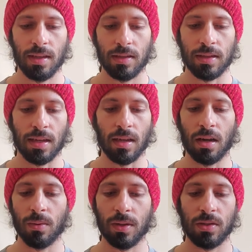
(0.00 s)
It's not
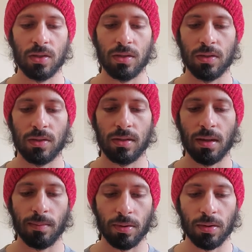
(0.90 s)
always just as
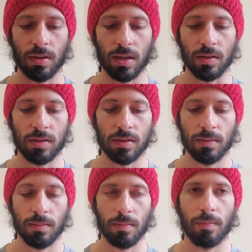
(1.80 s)
simple as
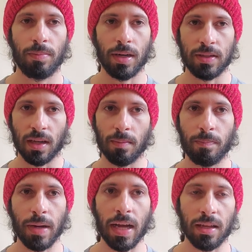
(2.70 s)
pressing a
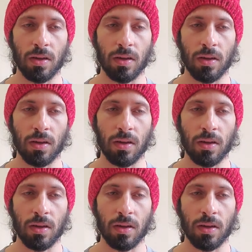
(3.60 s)
button.